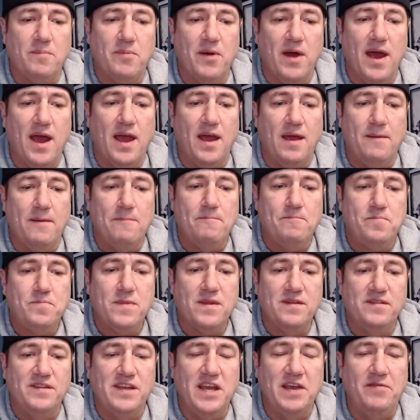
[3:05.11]
But hey,
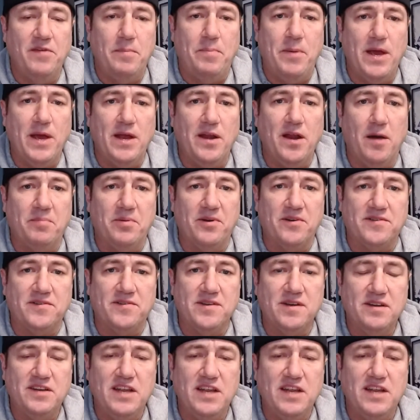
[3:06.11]
DVP numbers.